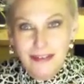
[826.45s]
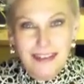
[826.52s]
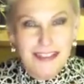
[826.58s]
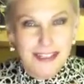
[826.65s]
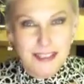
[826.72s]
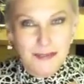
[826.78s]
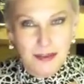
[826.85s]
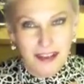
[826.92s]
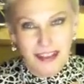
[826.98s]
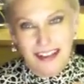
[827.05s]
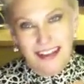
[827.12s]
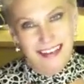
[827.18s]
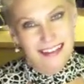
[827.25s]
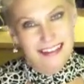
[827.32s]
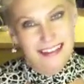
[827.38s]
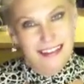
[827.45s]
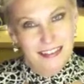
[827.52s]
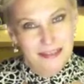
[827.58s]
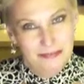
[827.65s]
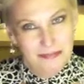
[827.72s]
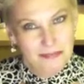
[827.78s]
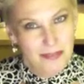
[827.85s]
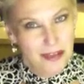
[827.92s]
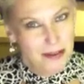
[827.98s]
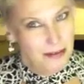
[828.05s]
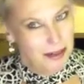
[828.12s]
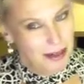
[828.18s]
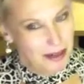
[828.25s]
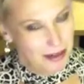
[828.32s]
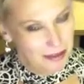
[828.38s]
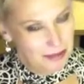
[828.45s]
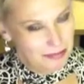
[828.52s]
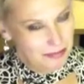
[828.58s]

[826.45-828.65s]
What's it smell like? Here we go.